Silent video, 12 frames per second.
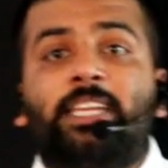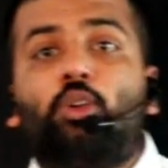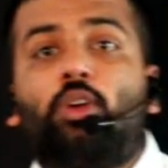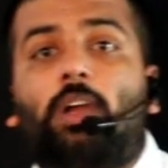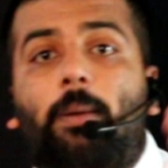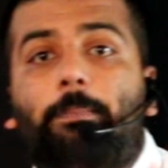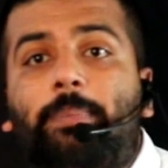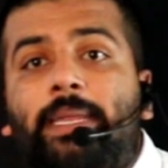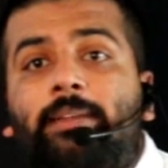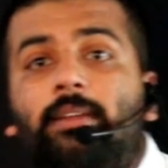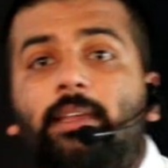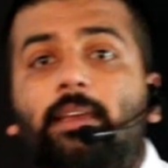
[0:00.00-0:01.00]
to
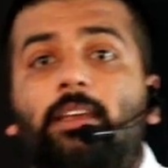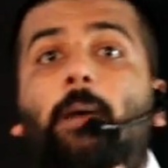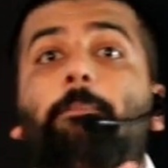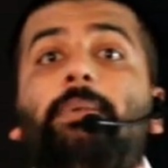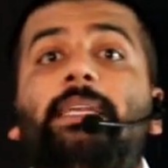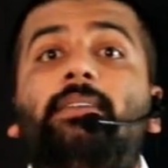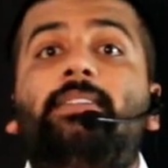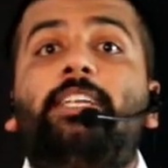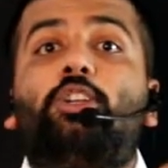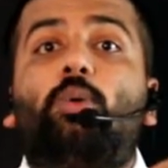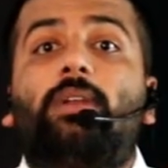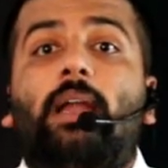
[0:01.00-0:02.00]
complete the
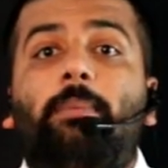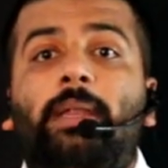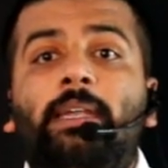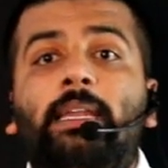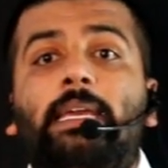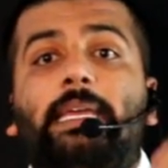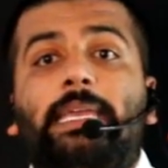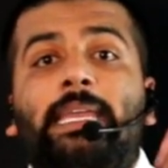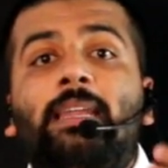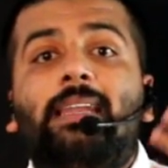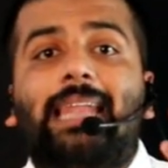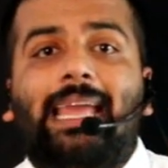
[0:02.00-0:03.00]
tournament
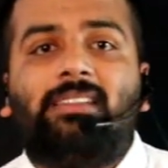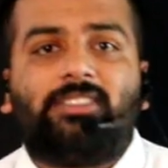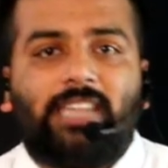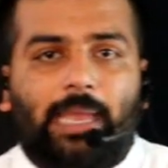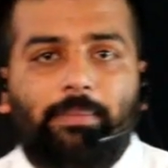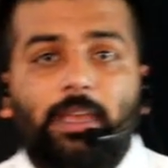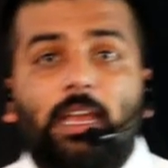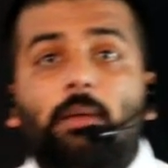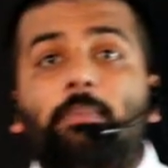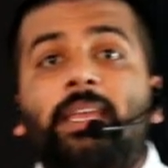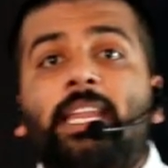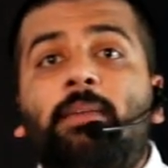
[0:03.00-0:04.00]
in less time.
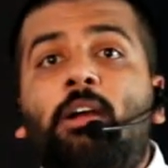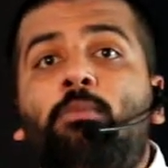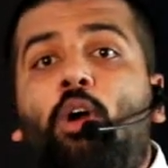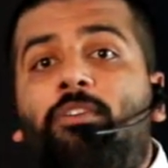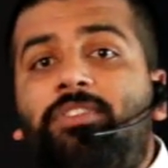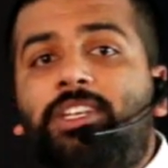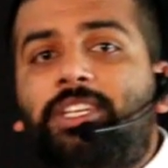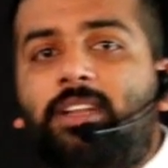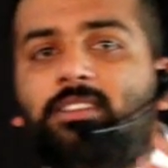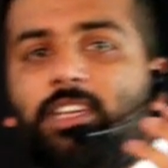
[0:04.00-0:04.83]
Minimum officials